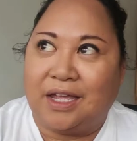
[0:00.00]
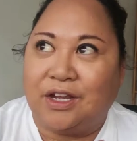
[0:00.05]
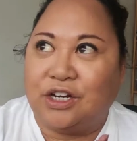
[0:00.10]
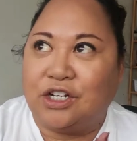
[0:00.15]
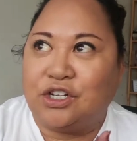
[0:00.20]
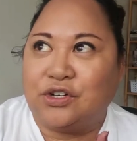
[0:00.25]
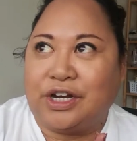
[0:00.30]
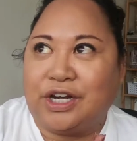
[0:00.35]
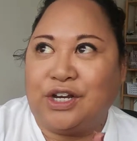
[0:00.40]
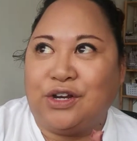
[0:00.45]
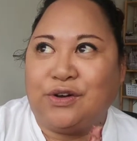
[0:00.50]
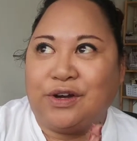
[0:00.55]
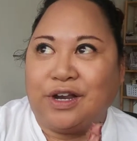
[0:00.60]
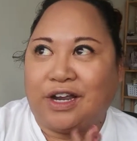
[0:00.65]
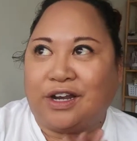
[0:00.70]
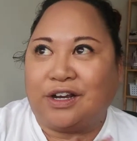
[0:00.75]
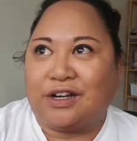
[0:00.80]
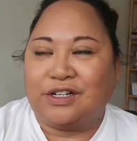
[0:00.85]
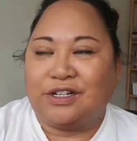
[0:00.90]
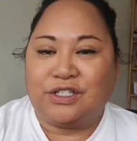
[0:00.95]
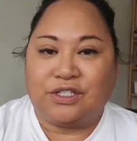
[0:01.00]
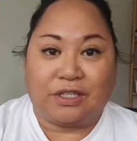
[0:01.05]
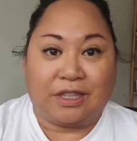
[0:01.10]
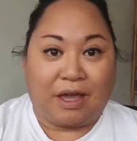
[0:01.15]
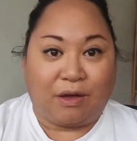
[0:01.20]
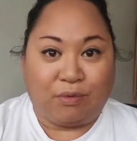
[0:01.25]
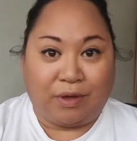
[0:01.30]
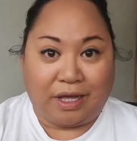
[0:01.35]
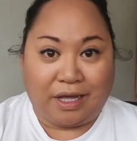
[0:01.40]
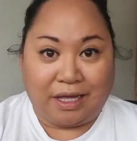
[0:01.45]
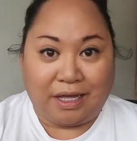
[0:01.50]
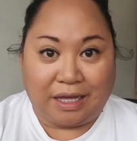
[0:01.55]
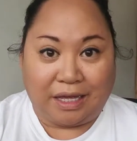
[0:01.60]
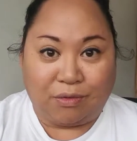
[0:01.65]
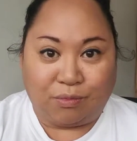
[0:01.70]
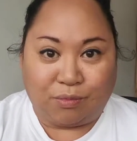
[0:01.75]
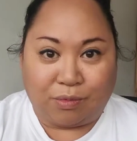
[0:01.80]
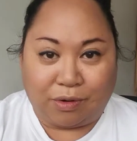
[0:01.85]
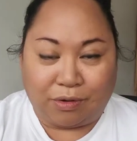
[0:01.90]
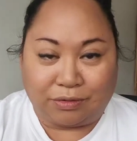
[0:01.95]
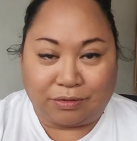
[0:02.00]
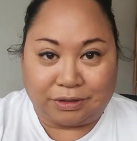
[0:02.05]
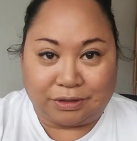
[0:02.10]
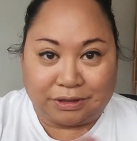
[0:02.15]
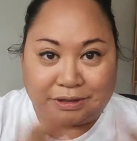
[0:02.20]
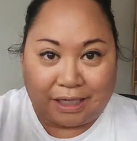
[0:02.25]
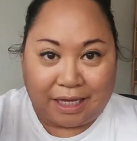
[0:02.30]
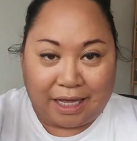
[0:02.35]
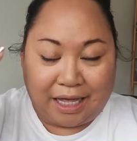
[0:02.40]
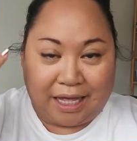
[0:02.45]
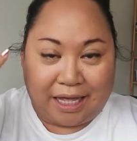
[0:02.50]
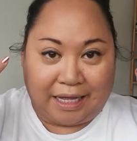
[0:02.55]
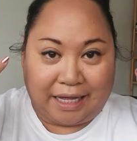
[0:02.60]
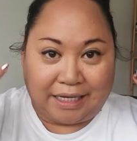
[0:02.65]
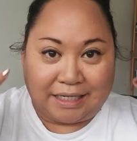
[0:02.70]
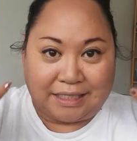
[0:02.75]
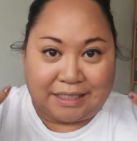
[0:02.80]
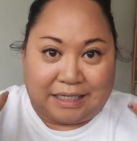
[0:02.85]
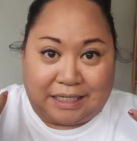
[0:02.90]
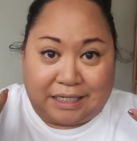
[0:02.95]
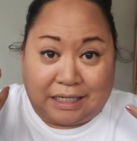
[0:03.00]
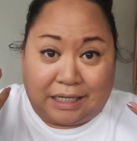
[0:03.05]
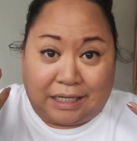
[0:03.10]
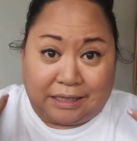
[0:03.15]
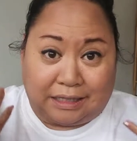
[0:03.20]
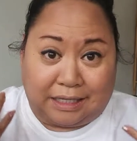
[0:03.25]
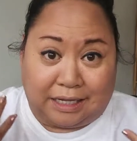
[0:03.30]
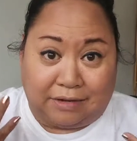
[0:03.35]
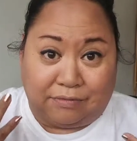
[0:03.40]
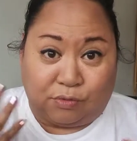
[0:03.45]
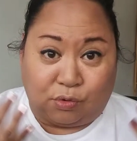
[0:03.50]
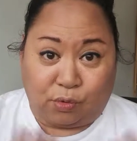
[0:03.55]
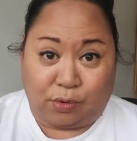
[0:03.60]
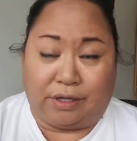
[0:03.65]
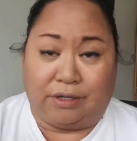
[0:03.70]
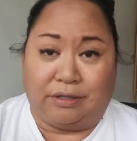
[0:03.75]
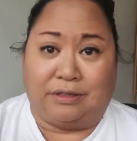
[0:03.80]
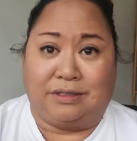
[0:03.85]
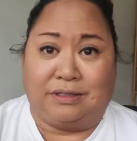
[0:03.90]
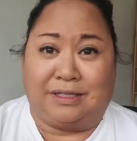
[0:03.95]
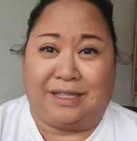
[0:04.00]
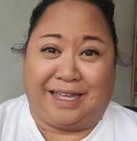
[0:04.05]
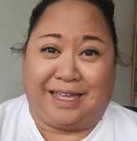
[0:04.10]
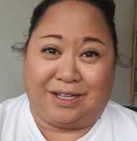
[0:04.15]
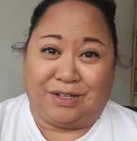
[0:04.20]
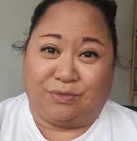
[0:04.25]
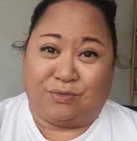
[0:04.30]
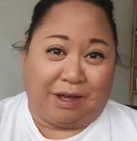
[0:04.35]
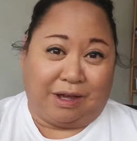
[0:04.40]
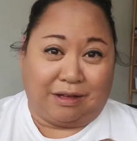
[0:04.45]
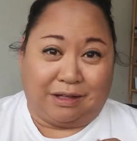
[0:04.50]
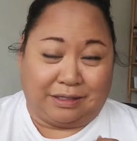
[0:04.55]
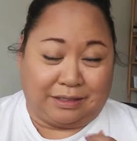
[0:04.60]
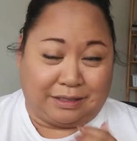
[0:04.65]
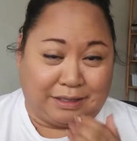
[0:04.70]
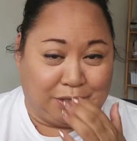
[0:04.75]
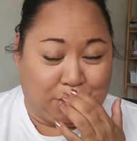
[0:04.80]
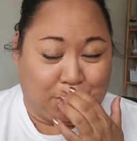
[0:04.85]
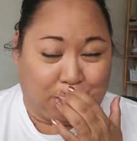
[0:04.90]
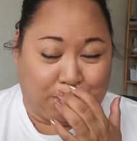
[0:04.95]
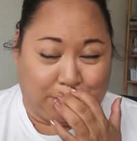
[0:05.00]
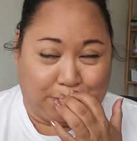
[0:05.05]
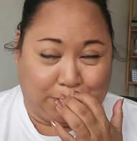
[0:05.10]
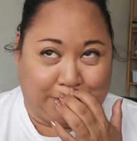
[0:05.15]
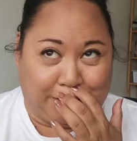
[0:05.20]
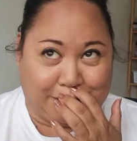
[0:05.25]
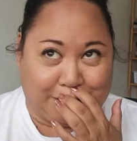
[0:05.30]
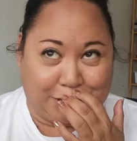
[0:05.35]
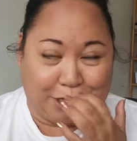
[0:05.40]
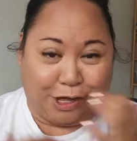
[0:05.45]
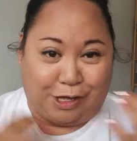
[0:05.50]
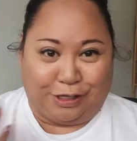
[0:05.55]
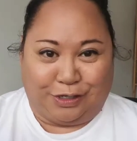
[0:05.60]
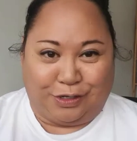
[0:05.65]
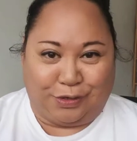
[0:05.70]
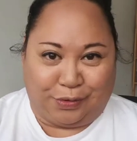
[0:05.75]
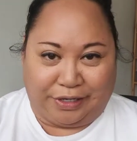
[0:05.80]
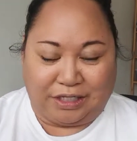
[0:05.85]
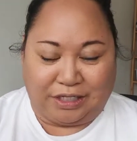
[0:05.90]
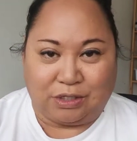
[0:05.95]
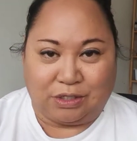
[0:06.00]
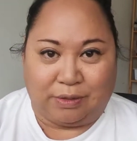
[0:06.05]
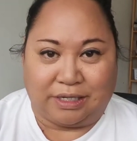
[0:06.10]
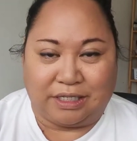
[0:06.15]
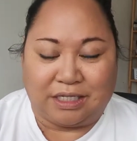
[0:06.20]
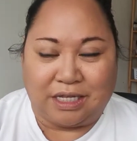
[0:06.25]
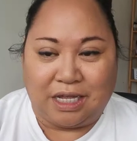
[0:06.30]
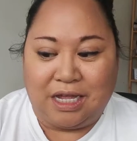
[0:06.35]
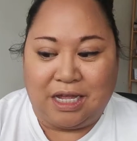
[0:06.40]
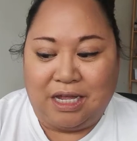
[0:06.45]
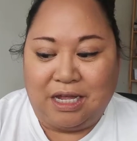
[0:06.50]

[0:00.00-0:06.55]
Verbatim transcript: You're training your hair so that way it won't exceed a lot of oil. Like we all know, it's all annoying to us.